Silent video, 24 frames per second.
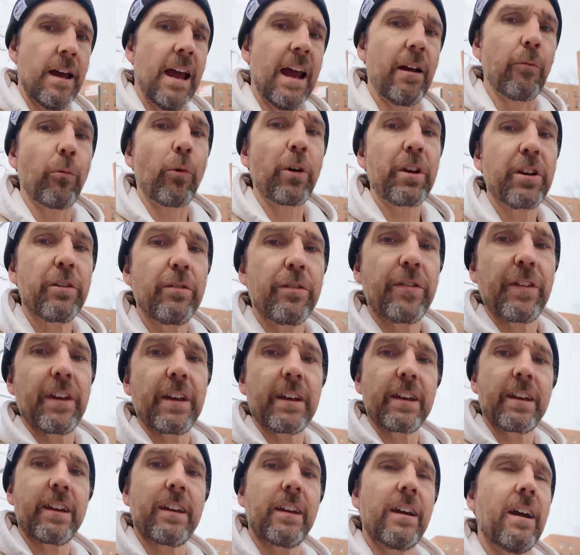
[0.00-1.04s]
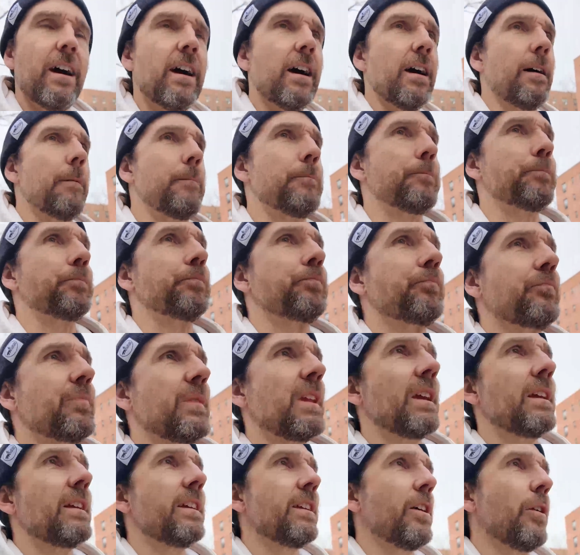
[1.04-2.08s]
And what do you think,
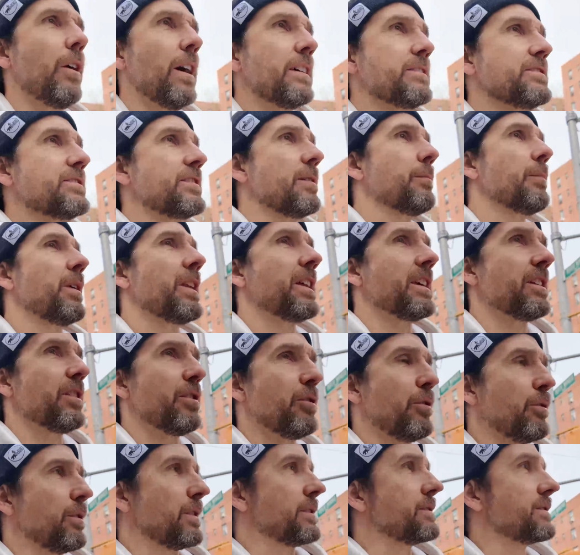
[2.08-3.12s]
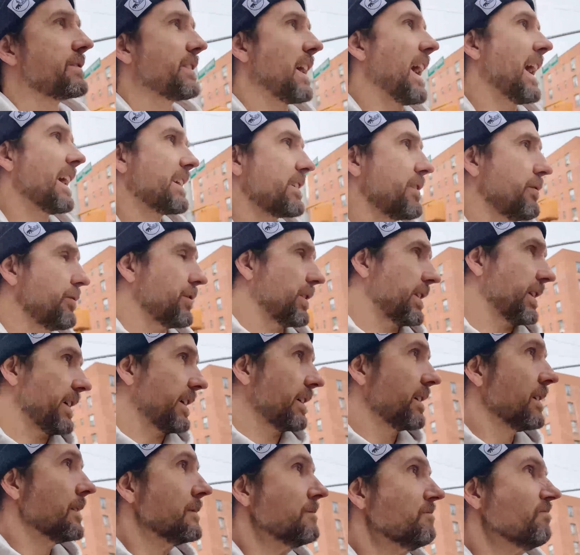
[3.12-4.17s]
as somebody who is
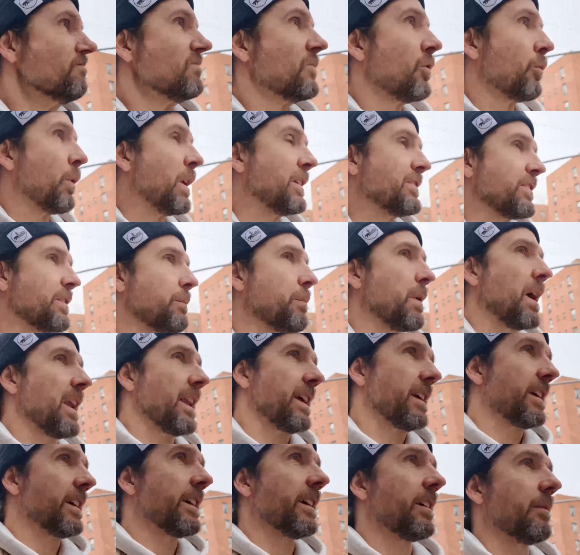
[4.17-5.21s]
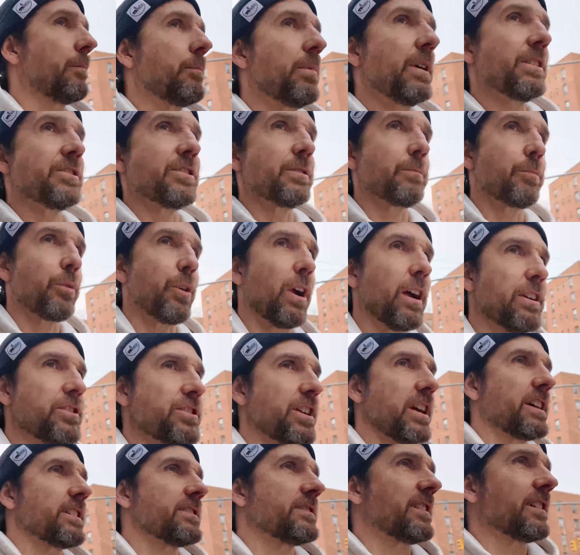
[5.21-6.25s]
actively raising money and pitching
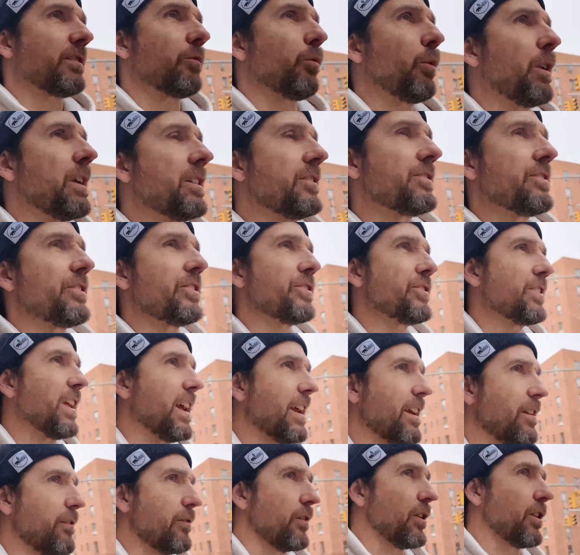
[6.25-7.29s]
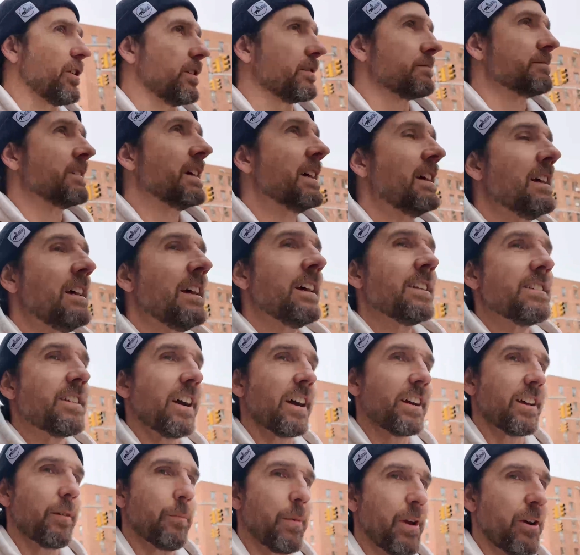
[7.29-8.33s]
projects, like what is the state of our
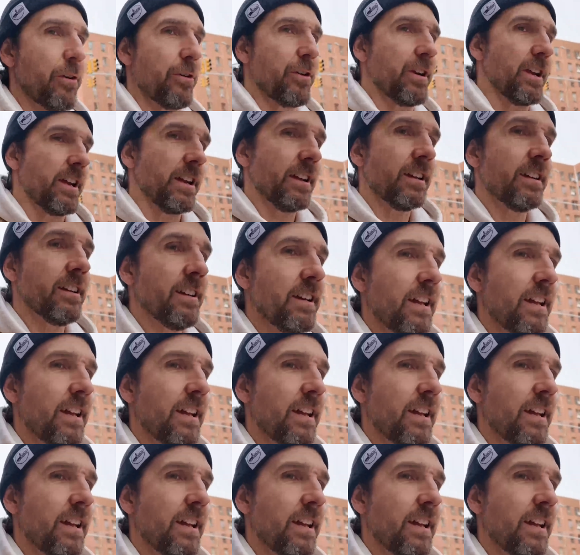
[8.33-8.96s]
documentary